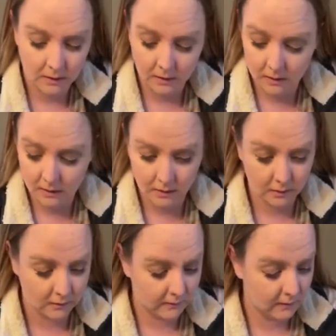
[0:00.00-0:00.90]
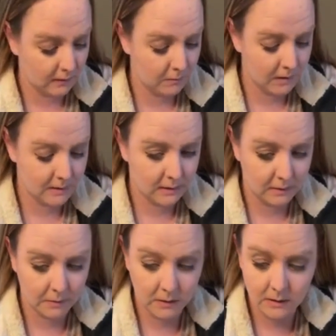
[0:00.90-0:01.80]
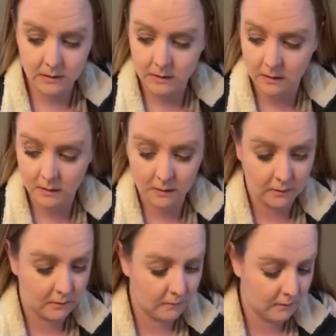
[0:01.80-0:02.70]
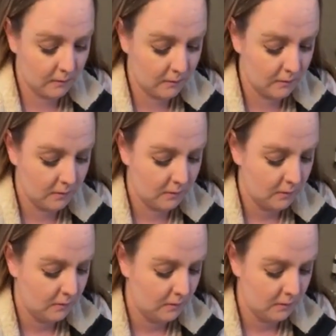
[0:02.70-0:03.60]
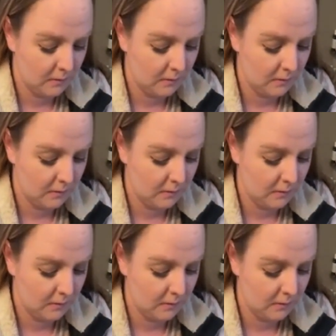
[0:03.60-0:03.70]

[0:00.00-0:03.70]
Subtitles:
It looks like I'm missing a piece of.